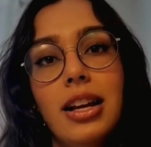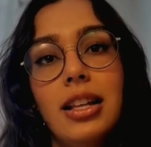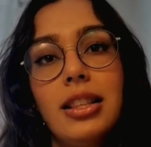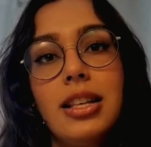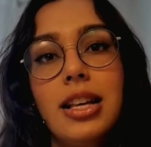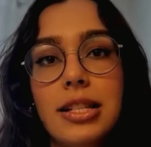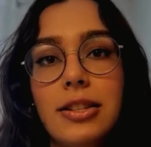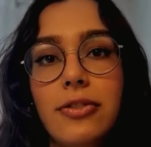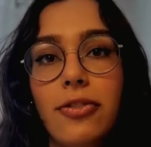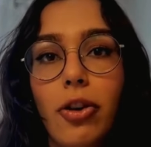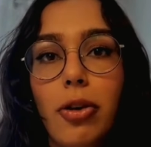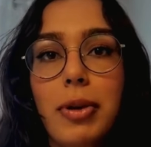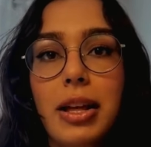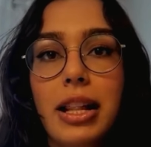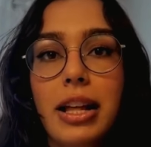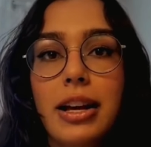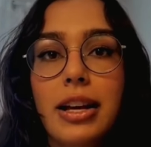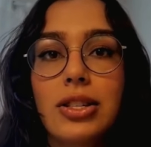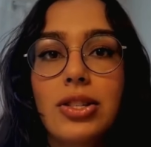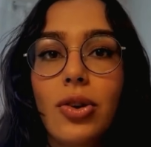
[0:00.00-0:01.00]
This
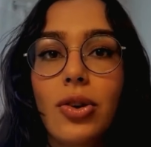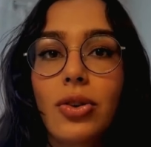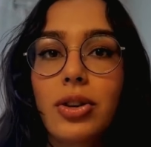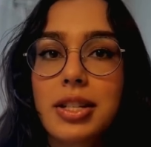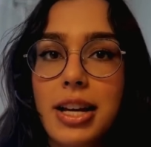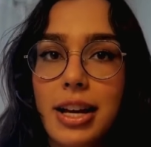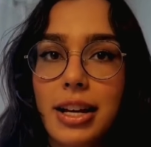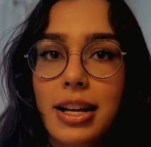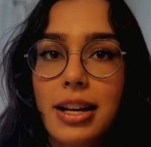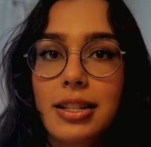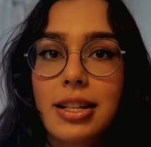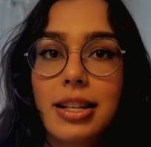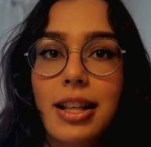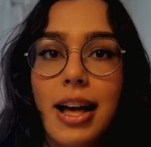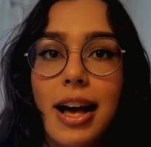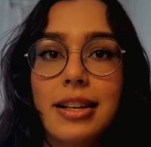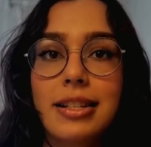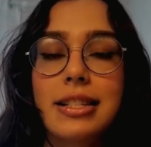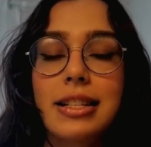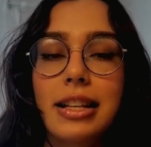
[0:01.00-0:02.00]
formula is your ticket to
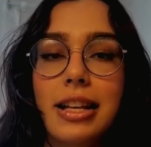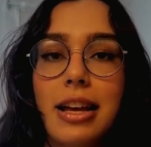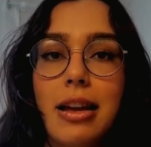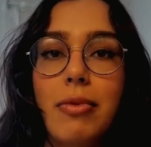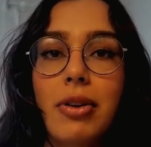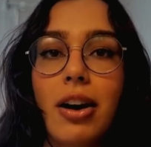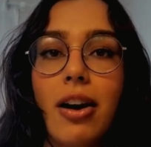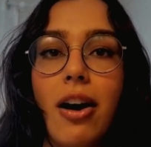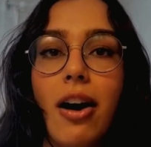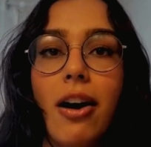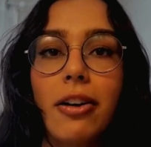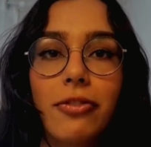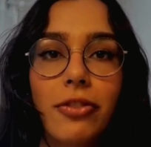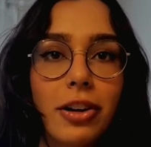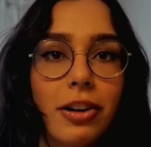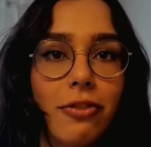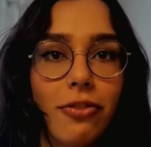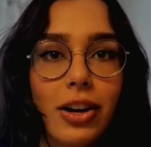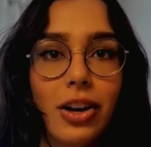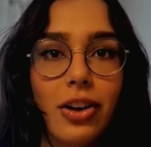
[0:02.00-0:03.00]
that slim,
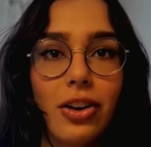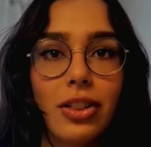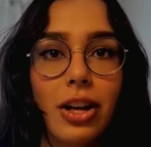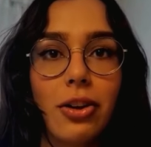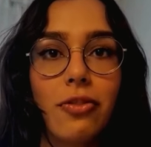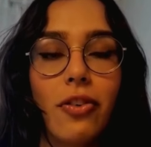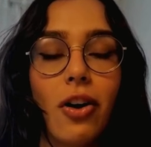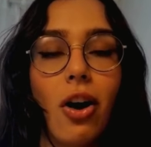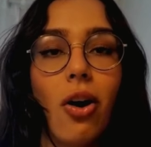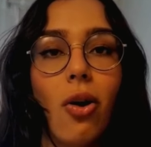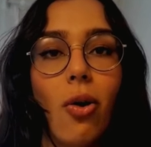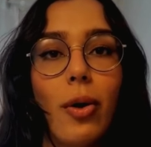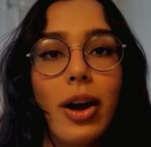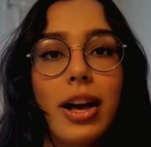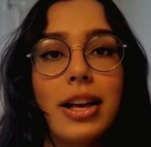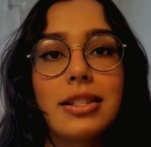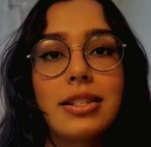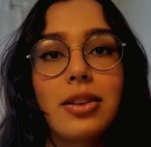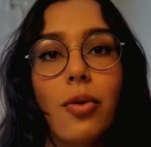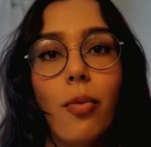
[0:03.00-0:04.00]
confident figure that you've
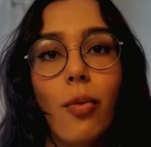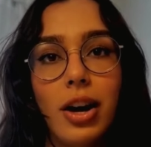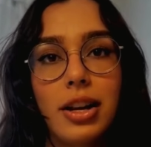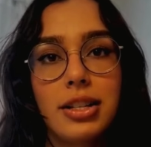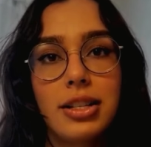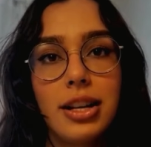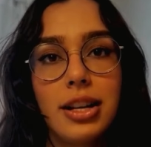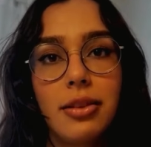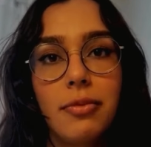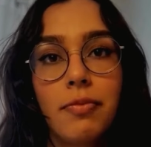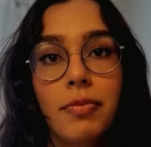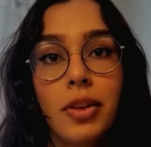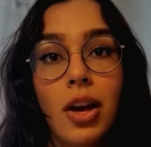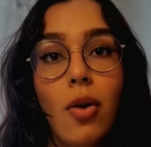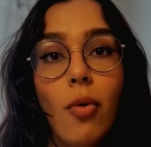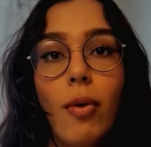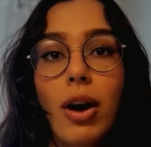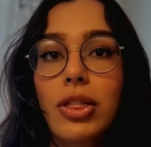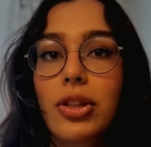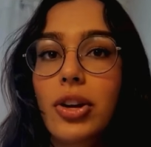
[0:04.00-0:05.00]
always wanted,
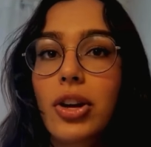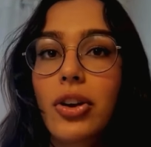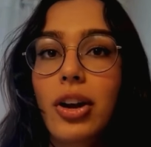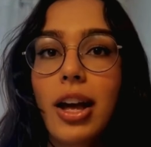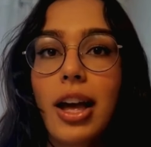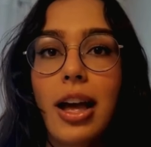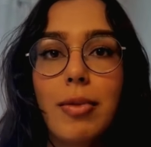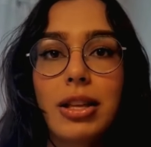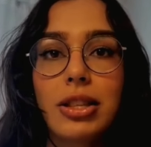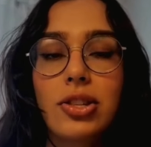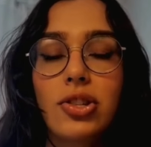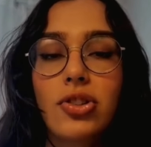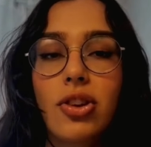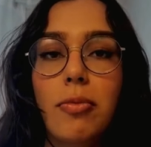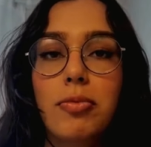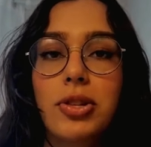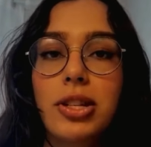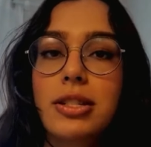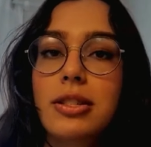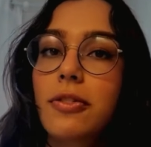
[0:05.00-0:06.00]
whether you're aiming to
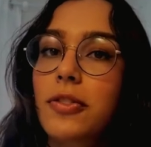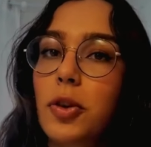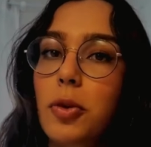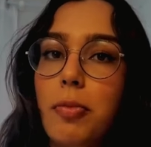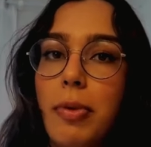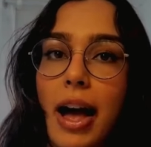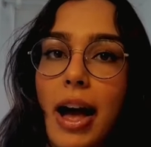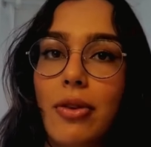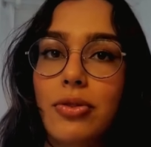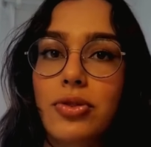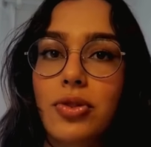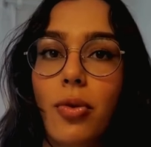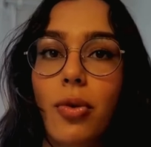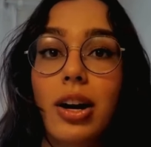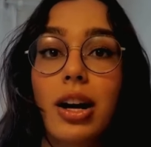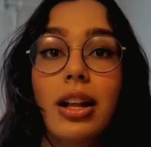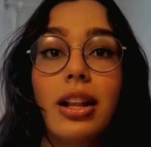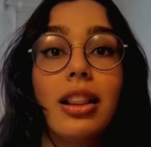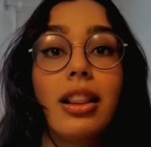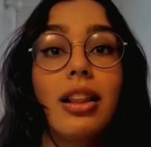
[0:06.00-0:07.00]
drop just a few pounds
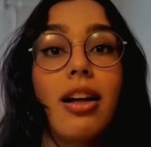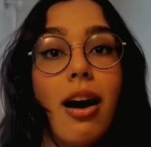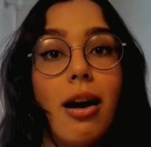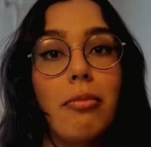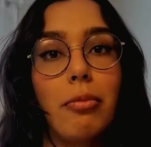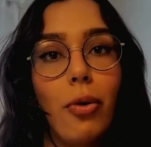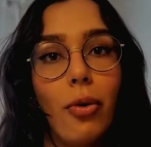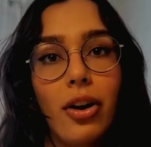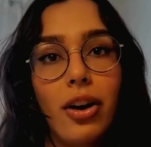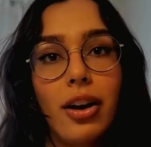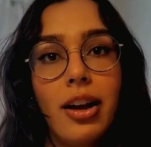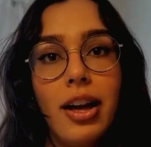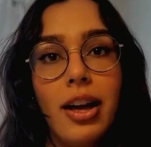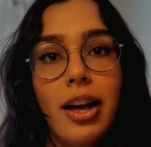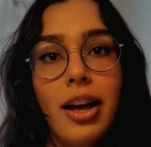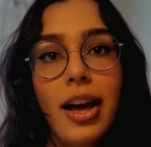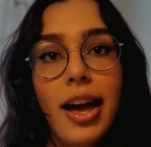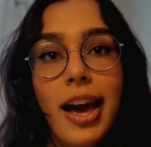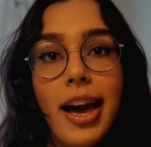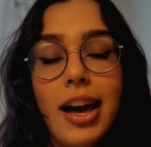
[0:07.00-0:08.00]
or a lot more.
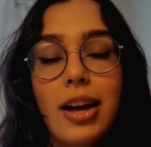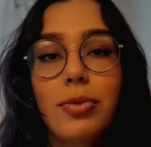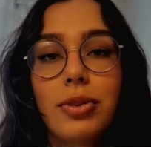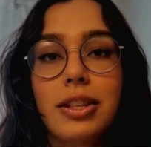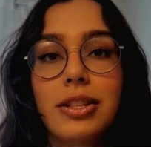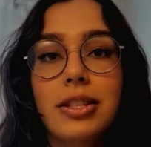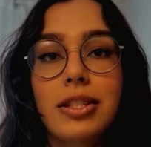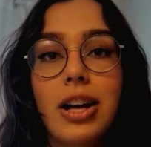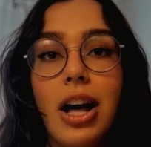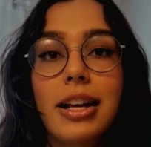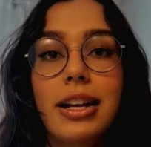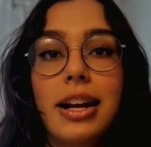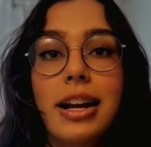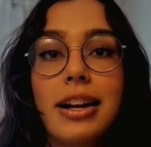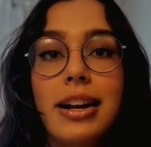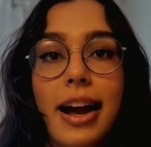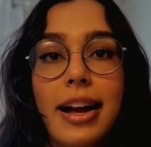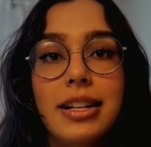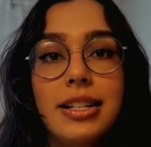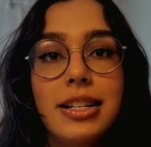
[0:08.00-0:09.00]
And with a solid
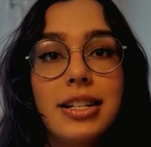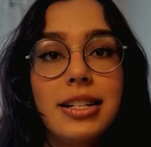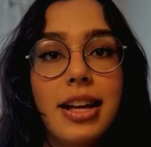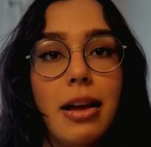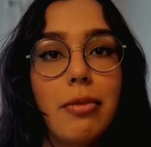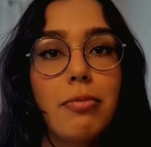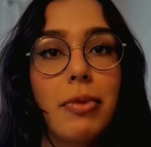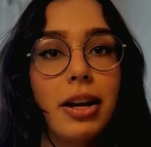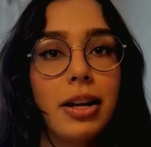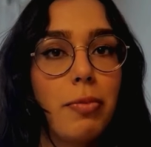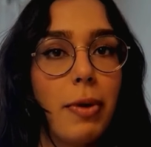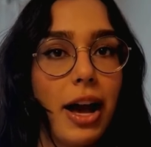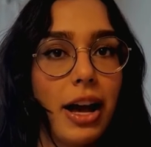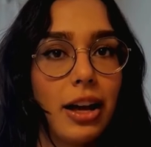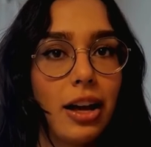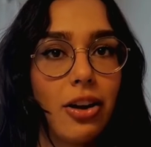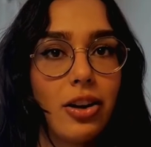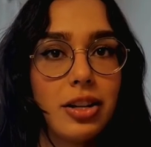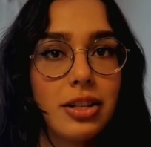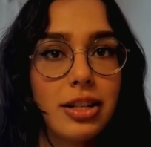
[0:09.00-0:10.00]
90-day
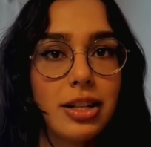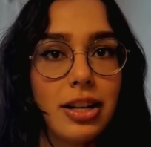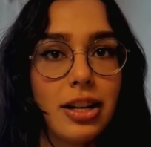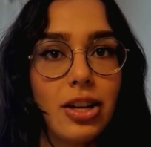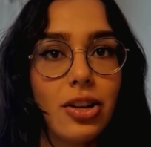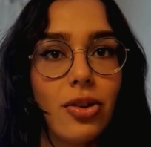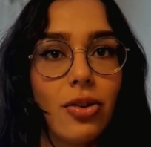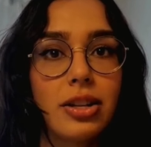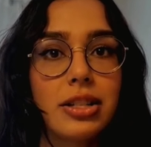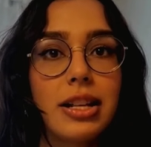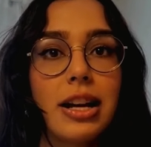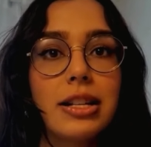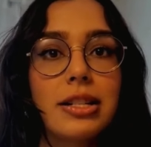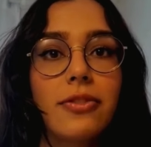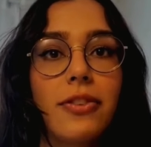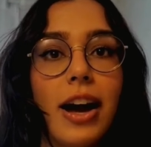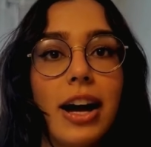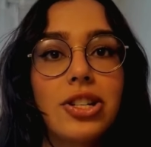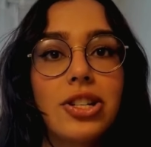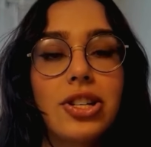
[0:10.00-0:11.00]
money-back guarantee, your
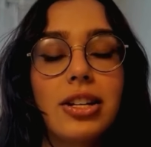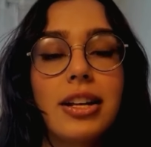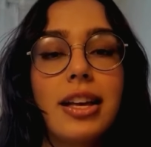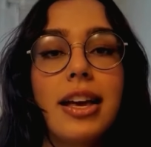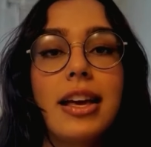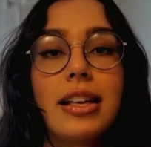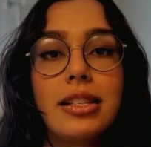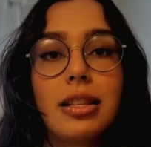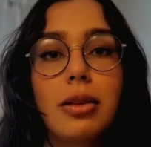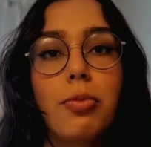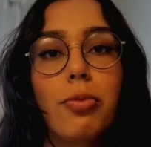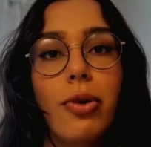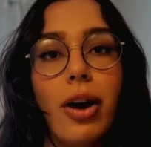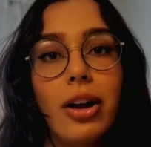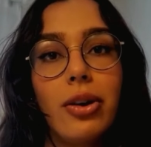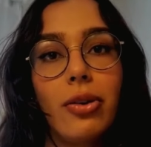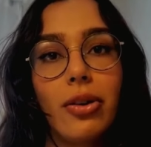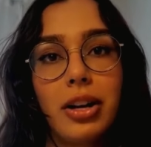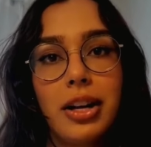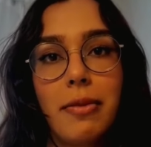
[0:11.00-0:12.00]
satisfaction is the
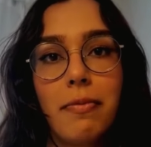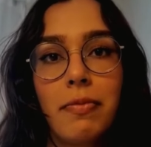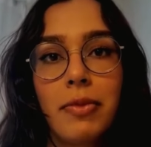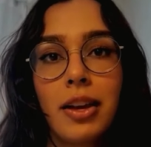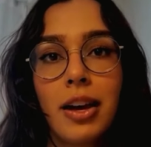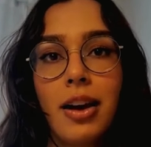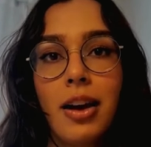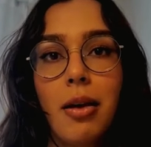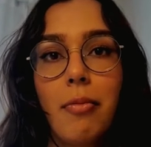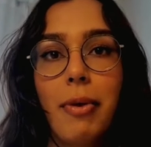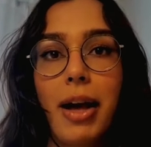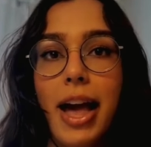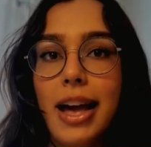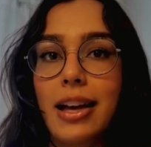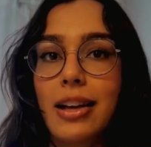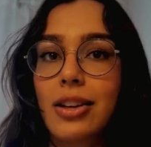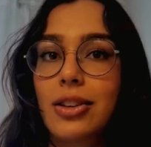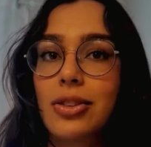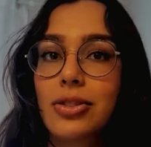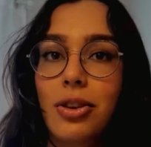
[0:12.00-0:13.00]
priority. But
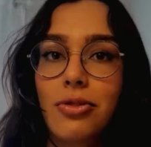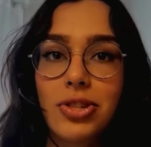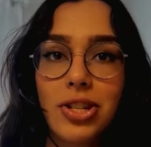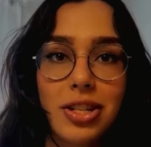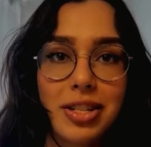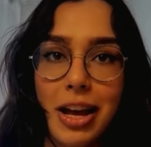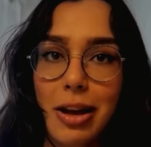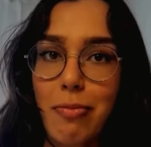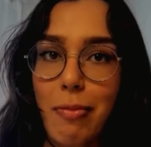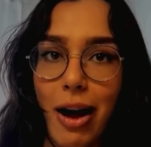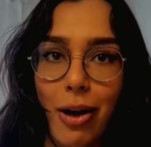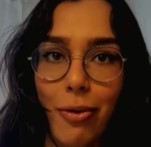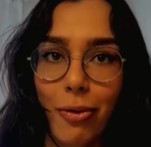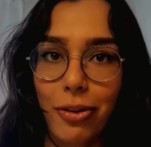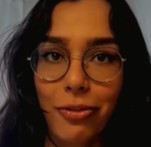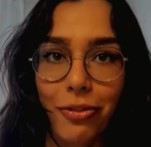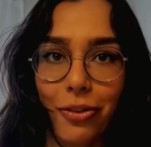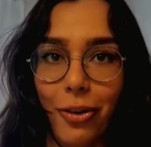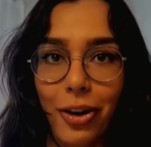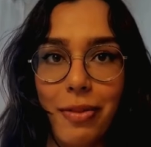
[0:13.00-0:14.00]
hey, don't just take my
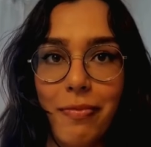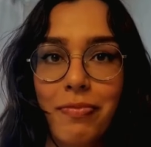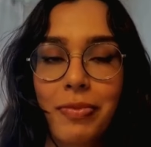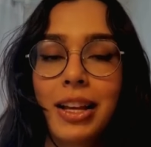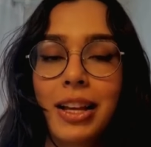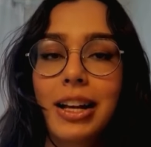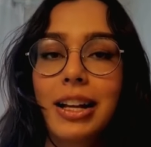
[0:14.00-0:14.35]
word for it.